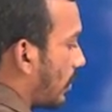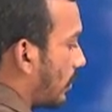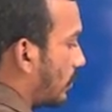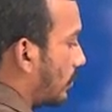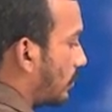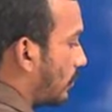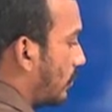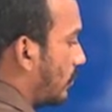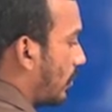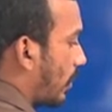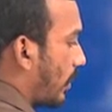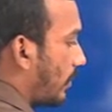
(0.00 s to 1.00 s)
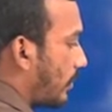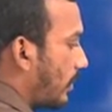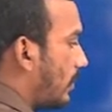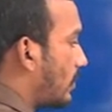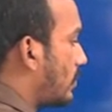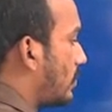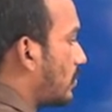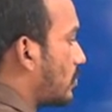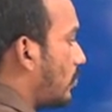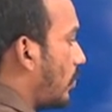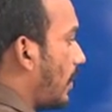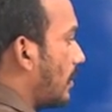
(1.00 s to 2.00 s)
Okay, this is known
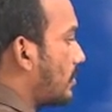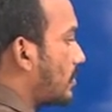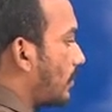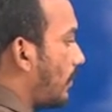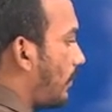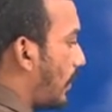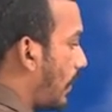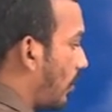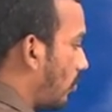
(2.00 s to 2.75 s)
as preload.